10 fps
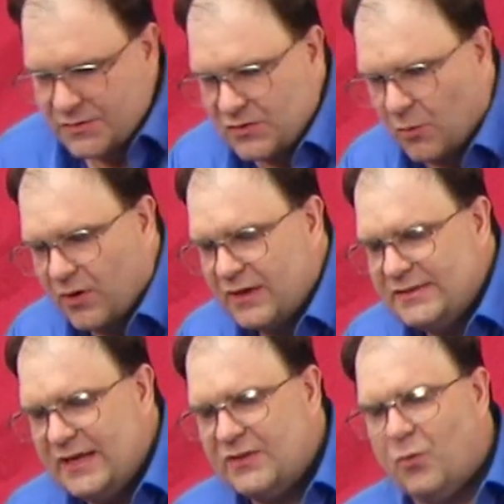So we're
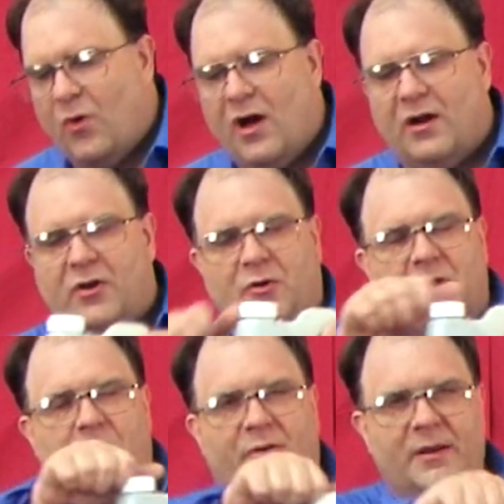going to take the water
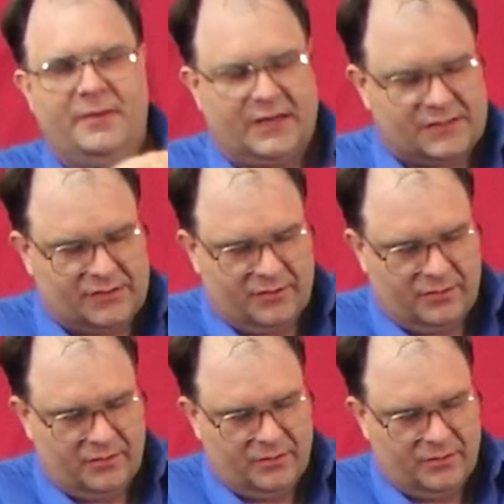cooler premix.